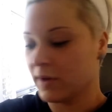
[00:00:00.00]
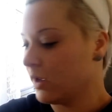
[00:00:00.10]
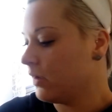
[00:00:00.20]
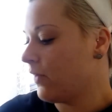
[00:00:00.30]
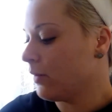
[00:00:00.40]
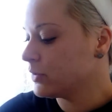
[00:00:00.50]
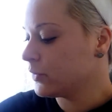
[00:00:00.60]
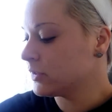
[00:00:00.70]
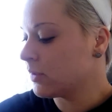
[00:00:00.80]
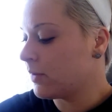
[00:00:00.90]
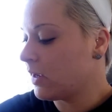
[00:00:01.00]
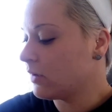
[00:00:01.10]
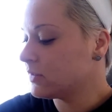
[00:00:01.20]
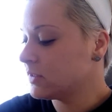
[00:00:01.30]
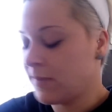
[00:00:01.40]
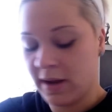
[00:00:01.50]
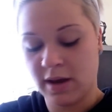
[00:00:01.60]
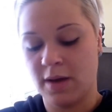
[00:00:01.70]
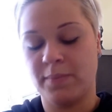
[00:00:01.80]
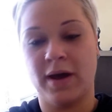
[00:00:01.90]
If I were doing somebody else's
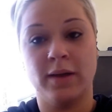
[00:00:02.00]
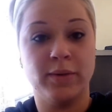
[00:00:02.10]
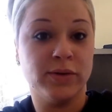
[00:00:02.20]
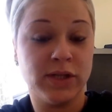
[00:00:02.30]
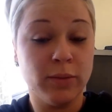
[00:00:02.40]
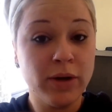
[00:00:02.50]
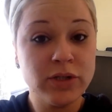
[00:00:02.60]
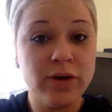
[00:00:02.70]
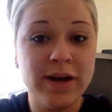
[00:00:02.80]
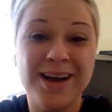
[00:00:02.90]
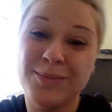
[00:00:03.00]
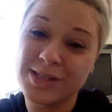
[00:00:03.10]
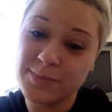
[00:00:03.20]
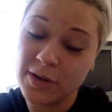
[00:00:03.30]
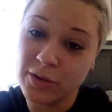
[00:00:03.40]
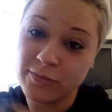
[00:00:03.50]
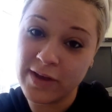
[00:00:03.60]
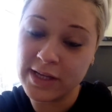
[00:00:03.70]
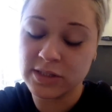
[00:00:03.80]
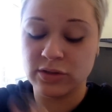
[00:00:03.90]
makeup, I'd be using a brush right now, but it's my own
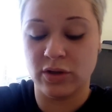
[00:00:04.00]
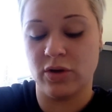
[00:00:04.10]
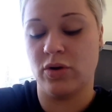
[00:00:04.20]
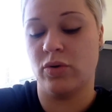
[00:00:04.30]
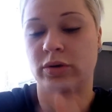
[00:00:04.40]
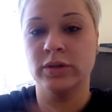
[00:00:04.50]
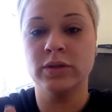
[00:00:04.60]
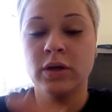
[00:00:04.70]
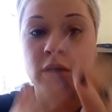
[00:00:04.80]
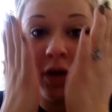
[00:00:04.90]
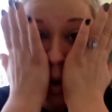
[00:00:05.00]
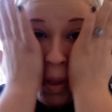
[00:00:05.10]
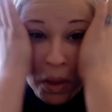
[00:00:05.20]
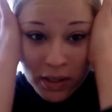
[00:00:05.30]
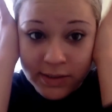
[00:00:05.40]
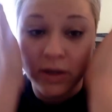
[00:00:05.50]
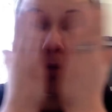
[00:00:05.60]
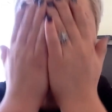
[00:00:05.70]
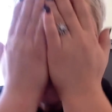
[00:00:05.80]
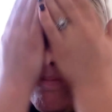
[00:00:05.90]
face, so that's all.
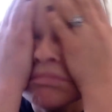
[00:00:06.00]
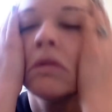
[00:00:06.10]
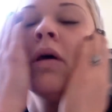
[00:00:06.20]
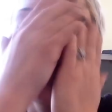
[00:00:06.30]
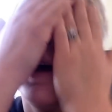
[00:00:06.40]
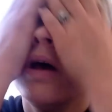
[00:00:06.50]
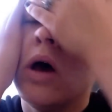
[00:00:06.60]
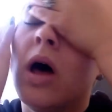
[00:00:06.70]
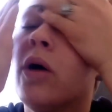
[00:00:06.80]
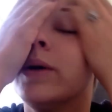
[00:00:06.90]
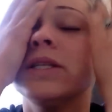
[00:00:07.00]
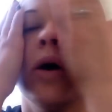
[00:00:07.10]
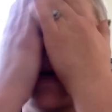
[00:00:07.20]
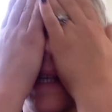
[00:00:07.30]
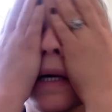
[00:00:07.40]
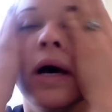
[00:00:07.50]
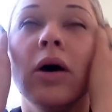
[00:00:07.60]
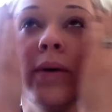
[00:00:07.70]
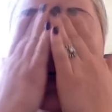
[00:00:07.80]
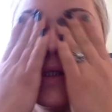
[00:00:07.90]
Always, always,
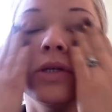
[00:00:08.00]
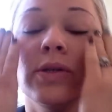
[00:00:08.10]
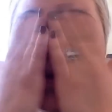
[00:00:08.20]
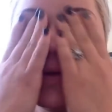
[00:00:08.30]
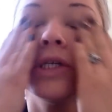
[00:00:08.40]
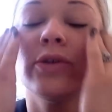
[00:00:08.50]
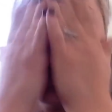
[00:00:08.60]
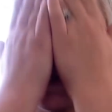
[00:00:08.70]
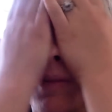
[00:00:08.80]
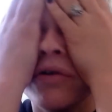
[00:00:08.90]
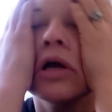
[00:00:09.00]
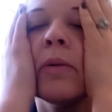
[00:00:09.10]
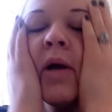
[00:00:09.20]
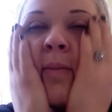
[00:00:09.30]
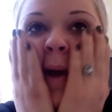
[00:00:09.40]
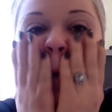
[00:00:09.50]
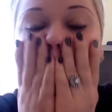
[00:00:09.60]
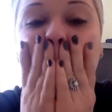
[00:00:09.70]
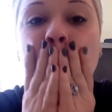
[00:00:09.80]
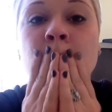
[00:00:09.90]
always use moisturizer before you put your makeup
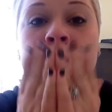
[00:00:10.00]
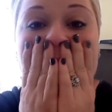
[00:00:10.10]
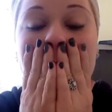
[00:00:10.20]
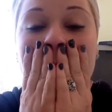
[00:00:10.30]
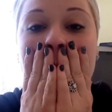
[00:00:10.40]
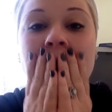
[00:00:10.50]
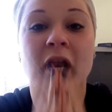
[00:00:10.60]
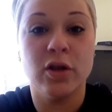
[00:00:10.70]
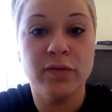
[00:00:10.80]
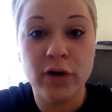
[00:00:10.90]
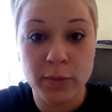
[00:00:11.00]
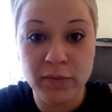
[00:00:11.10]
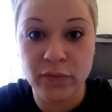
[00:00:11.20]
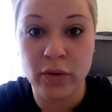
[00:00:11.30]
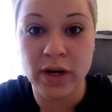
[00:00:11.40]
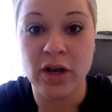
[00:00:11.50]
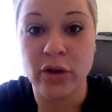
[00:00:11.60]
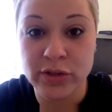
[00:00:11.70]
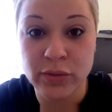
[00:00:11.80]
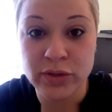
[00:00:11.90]
on. Now, I know you've heard it before, and I know
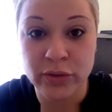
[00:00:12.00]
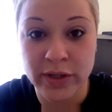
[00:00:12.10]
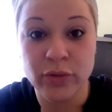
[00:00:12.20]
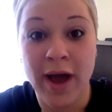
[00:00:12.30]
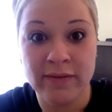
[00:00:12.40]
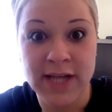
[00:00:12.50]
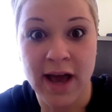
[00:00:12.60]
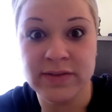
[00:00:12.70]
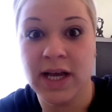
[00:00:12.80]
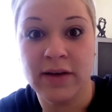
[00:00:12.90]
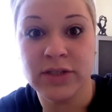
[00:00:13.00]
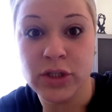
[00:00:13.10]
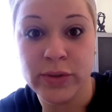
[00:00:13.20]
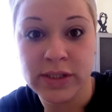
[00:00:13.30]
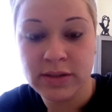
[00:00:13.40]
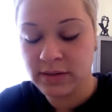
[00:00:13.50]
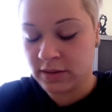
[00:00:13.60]
you don't do it. You have to do it.